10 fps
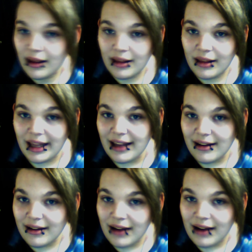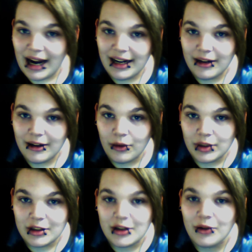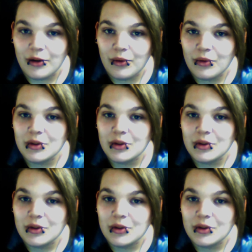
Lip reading: like, I didn't know what to do.